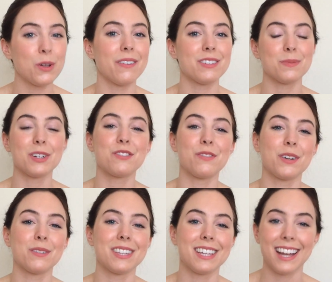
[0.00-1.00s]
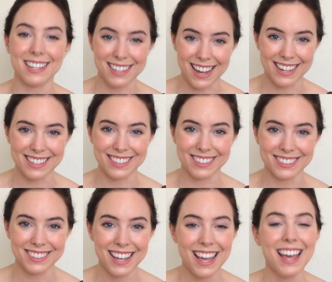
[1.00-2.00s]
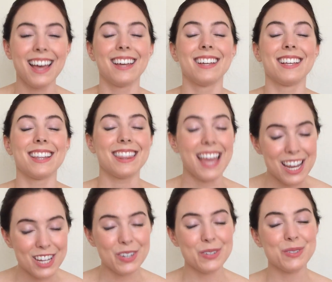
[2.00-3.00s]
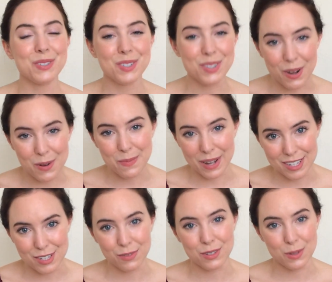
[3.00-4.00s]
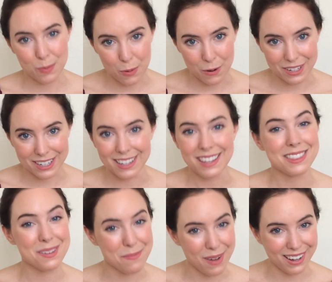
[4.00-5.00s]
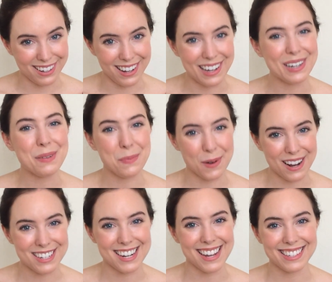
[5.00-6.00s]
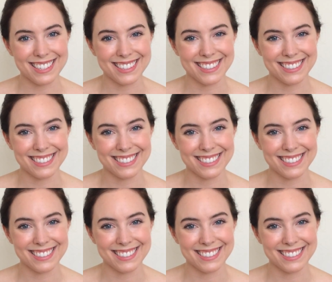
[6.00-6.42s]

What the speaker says: you have as much fun with it as I do. Thank you so much for supporting the Monologue Project.